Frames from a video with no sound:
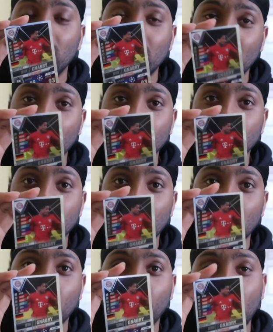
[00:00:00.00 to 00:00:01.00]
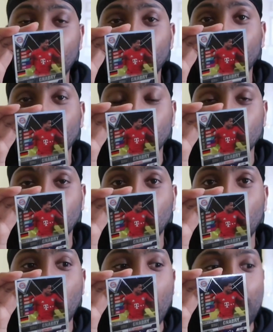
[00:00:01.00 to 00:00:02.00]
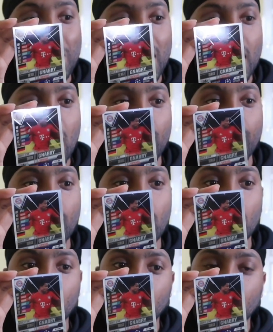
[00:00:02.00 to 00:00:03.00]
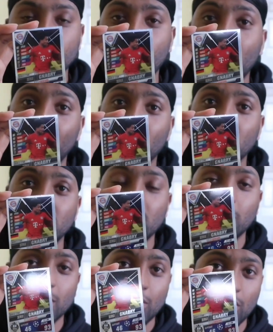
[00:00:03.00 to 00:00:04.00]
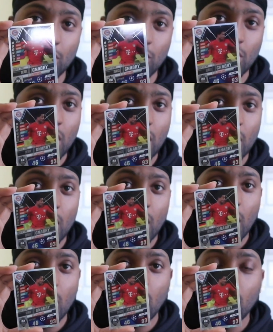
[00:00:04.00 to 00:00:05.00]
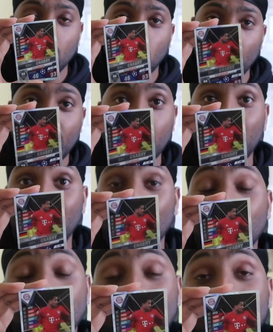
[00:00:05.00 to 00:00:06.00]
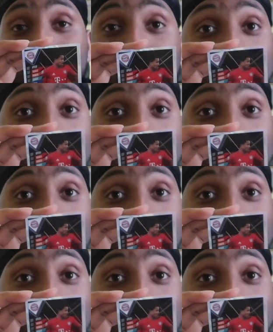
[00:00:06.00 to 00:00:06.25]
he does in a Bayern Munich shirt and how far this Bayern Munich team can do with him in the team,